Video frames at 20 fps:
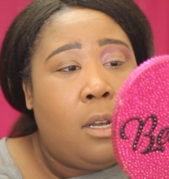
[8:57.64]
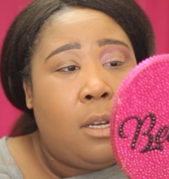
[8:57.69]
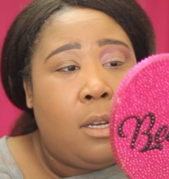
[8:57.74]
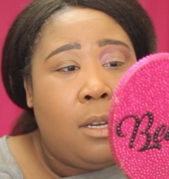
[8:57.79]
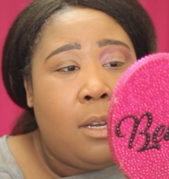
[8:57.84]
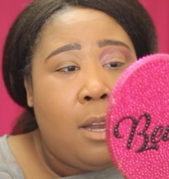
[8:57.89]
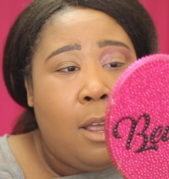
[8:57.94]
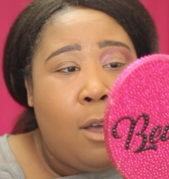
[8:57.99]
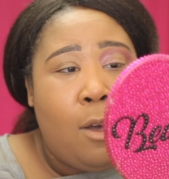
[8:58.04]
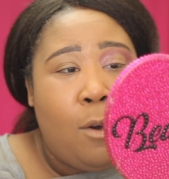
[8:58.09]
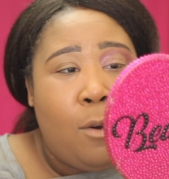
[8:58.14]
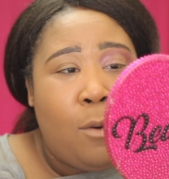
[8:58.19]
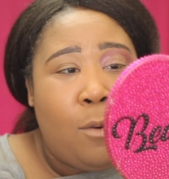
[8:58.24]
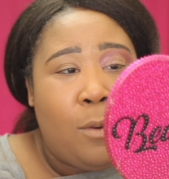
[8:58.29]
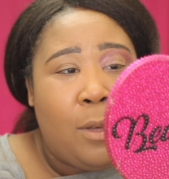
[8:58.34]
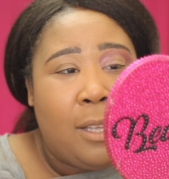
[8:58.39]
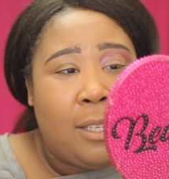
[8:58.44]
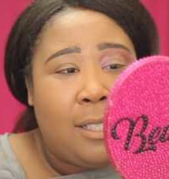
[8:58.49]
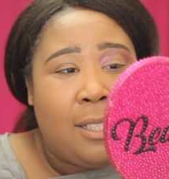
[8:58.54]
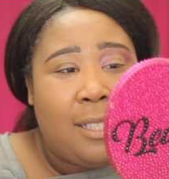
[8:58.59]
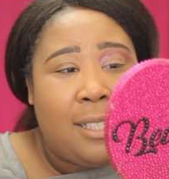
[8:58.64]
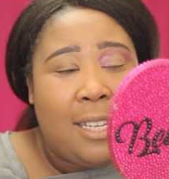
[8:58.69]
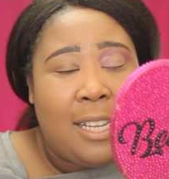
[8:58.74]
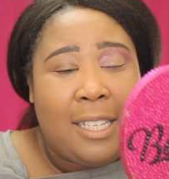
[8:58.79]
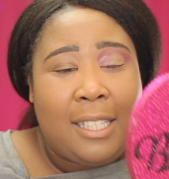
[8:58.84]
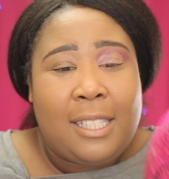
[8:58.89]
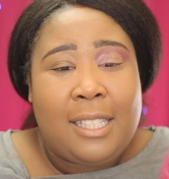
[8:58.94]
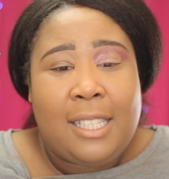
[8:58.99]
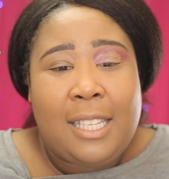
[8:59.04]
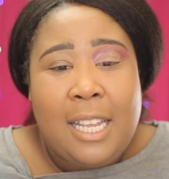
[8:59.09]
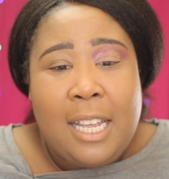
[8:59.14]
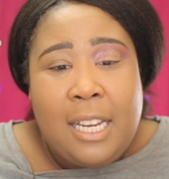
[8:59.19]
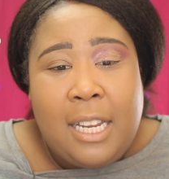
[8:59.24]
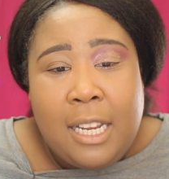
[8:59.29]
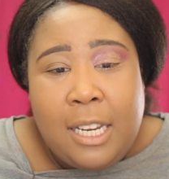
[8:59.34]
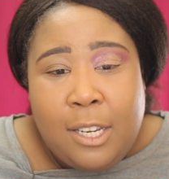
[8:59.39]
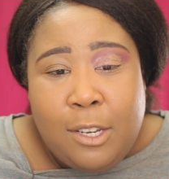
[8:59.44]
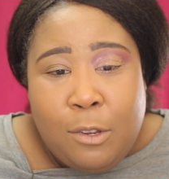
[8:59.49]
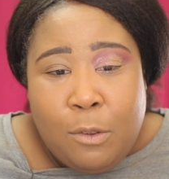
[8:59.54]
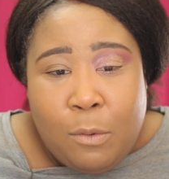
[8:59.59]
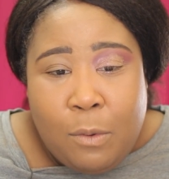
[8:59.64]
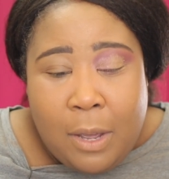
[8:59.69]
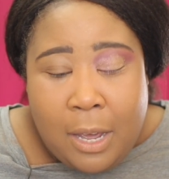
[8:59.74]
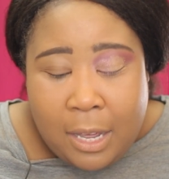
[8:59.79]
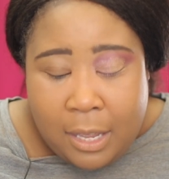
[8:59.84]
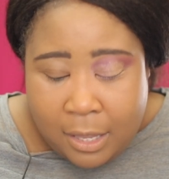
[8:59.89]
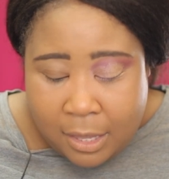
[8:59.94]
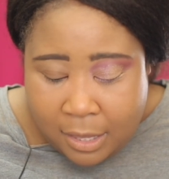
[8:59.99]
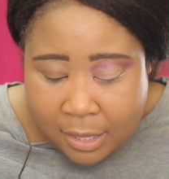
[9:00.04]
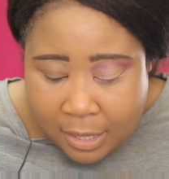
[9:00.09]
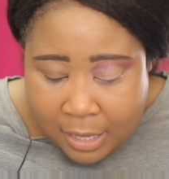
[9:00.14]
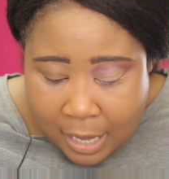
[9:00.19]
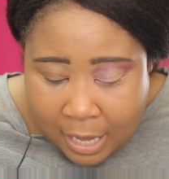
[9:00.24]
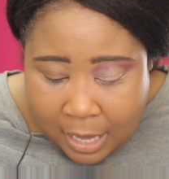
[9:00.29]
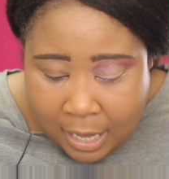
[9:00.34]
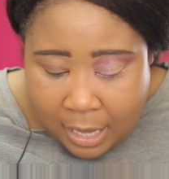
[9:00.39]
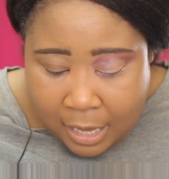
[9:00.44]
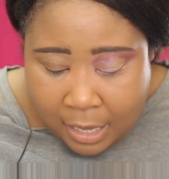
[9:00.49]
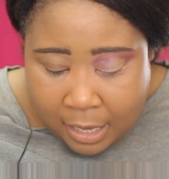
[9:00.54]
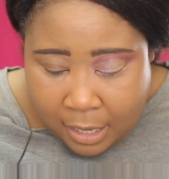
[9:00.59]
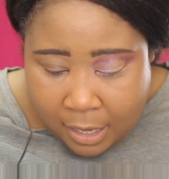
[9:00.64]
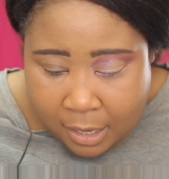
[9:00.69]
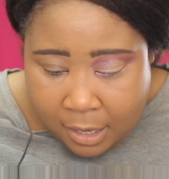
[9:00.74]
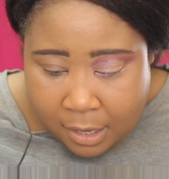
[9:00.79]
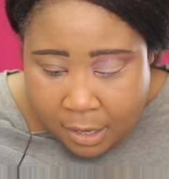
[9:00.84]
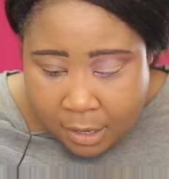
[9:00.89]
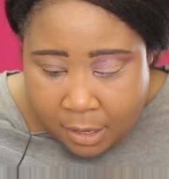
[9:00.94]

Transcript: No, it didn't do a thing.